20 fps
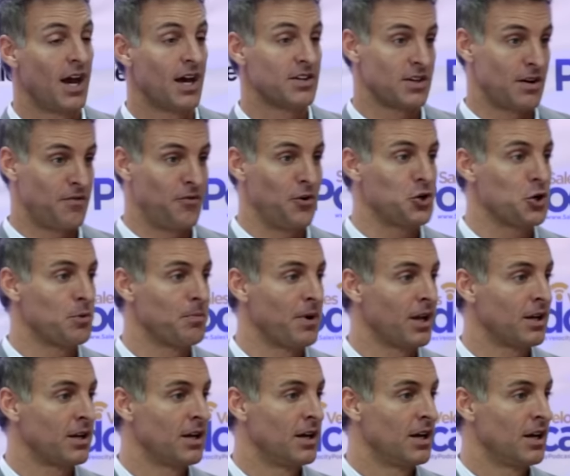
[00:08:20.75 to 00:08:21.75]
as a
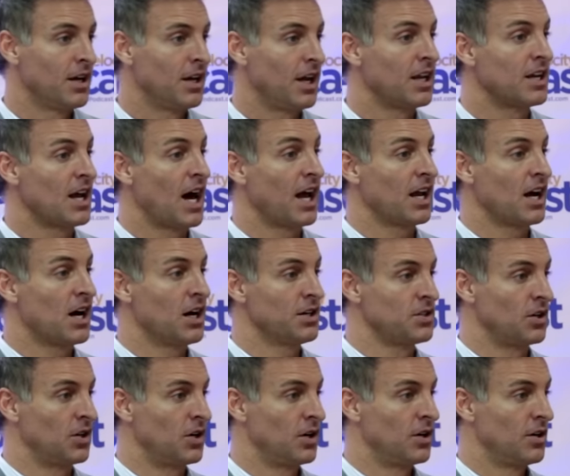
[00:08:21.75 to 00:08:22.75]
fisherman and not a
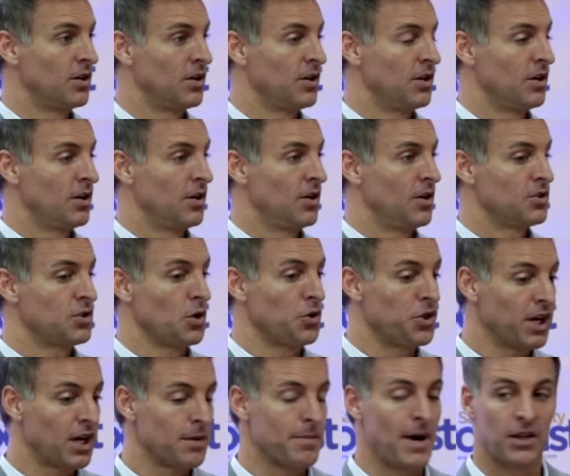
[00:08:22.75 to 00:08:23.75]
hunter. So
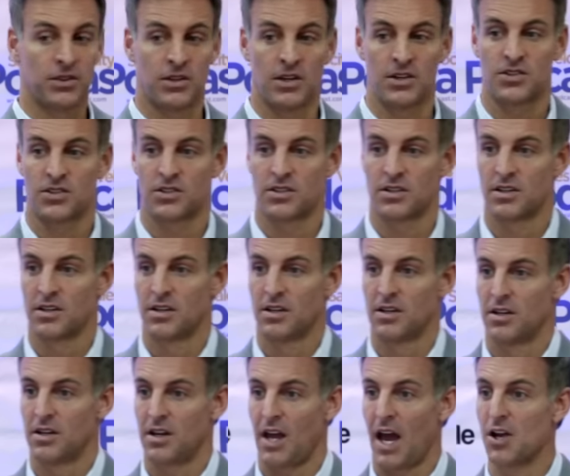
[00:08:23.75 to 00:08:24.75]
think about this
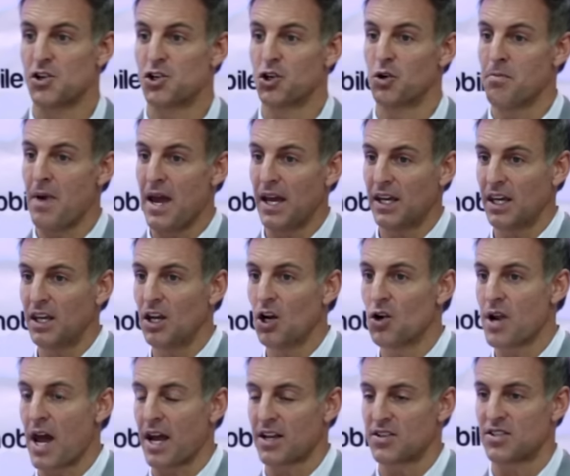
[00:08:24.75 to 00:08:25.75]
as you're making
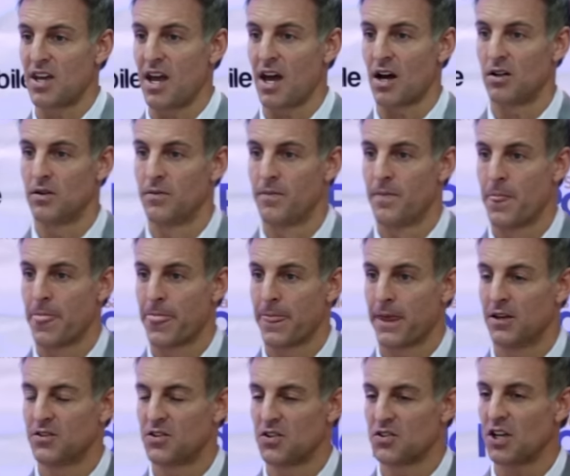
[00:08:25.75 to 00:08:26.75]
your next sale.
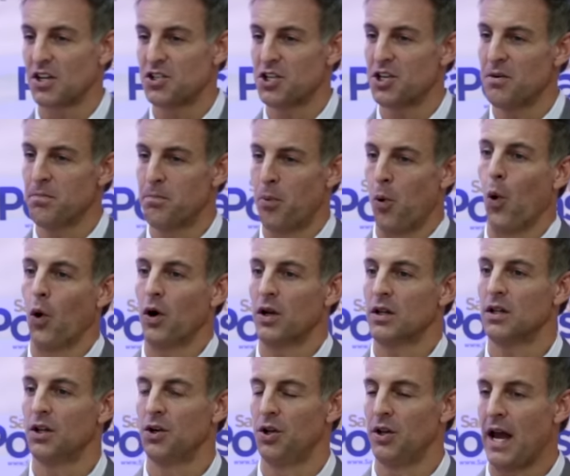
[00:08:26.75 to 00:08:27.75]
This is such an
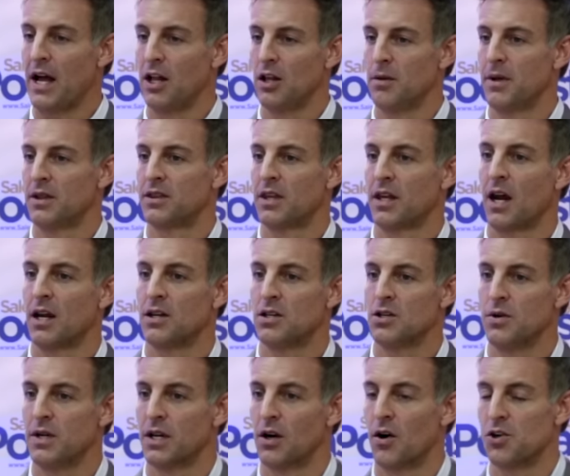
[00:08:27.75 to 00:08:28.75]
important little element that I
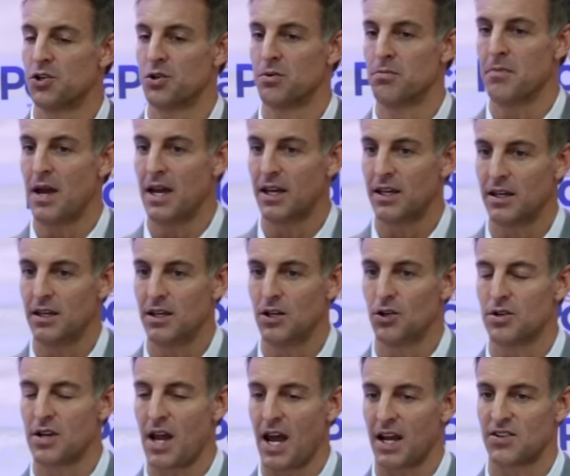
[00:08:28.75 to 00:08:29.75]
do here. As you're making
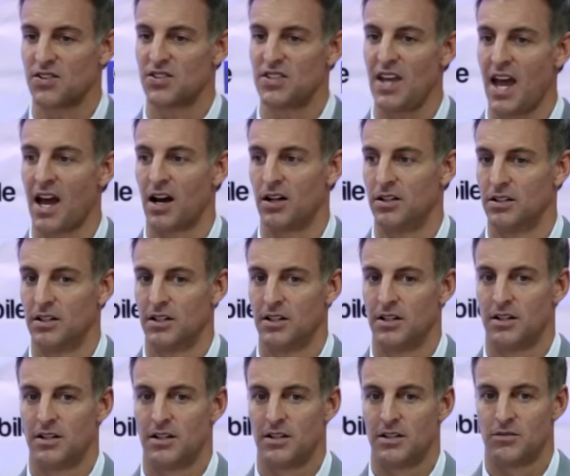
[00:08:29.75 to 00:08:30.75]
your next sale,
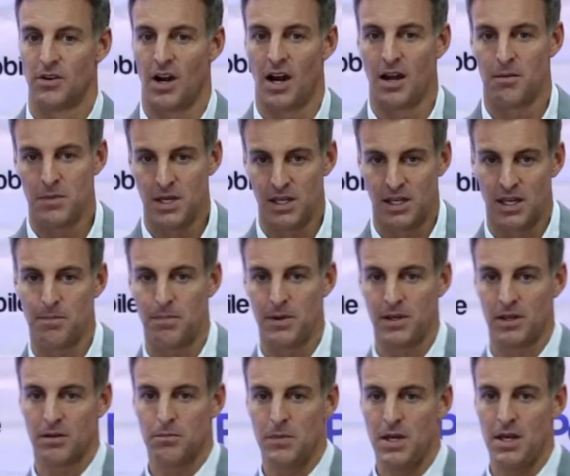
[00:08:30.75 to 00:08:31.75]
right?
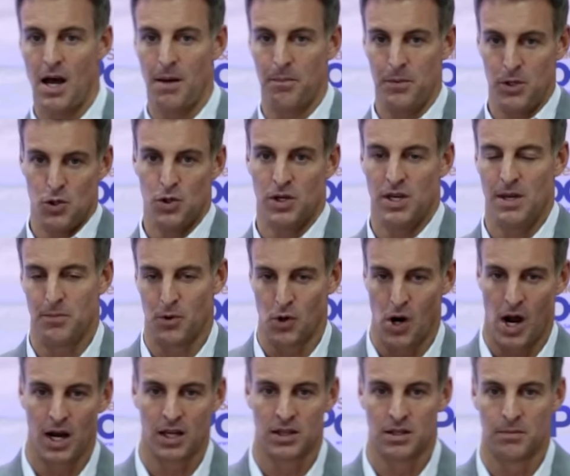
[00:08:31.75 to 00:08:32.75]
Me helping you keep
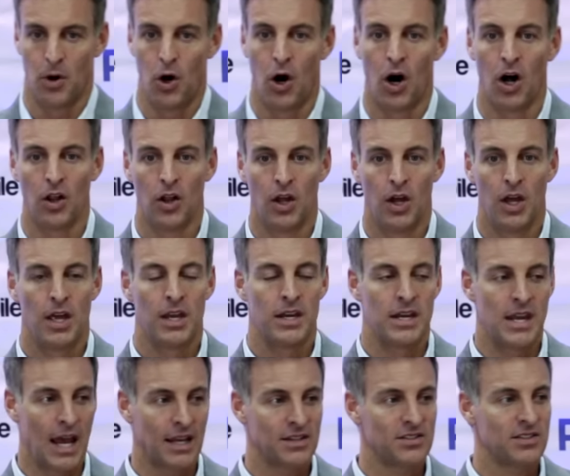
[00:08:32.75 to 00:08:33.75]
your eye on the ball.
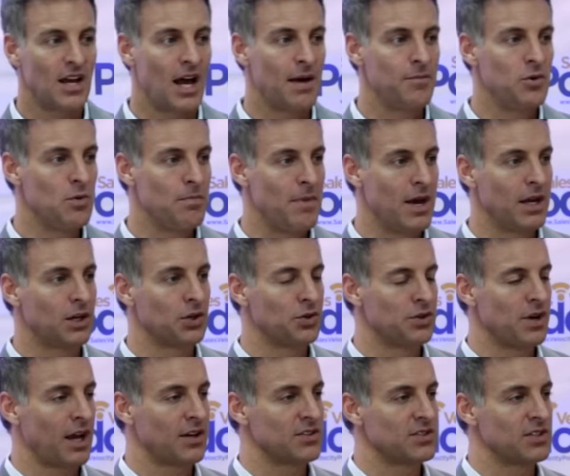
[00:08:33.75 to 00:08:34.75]
Next time you make your
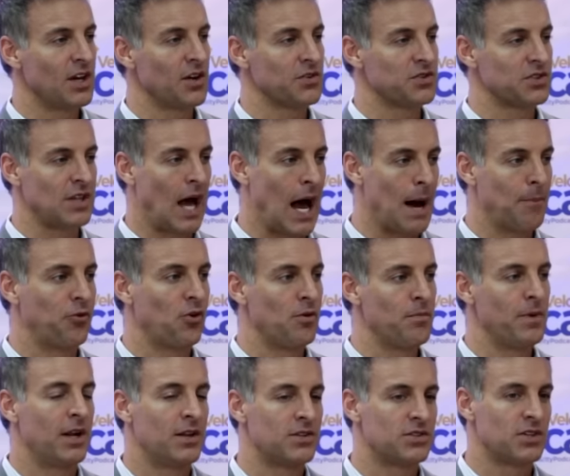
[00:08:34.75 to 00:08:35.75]
next sale, stop for a
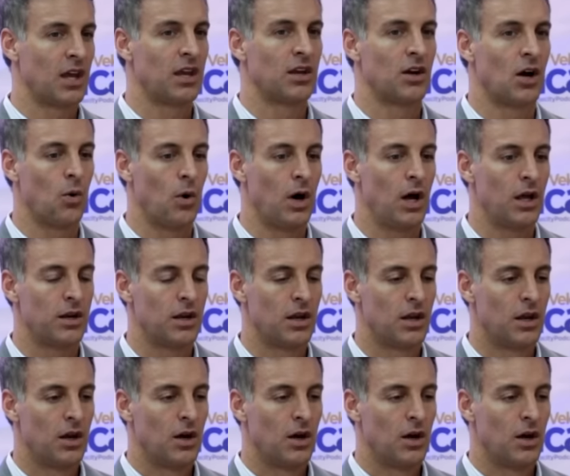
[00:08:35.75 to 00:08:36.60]
minute and say, you know what?